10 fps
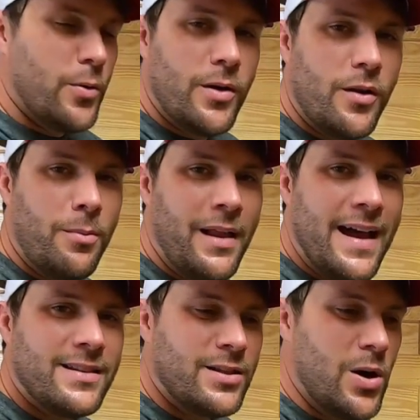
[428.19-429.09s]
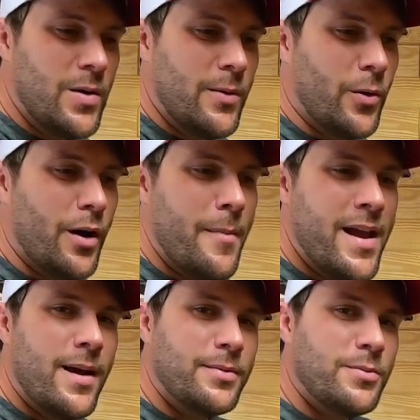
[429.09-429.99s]
griddle, the Blackstone, and we're going to
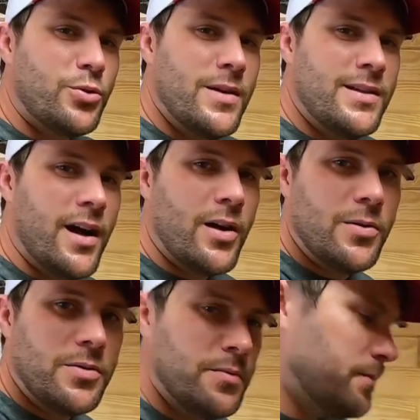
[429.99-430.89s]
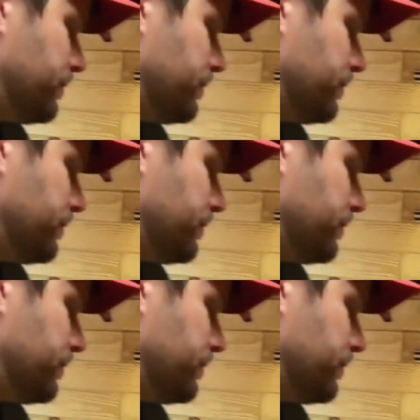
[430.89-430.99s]
make up some street tacos.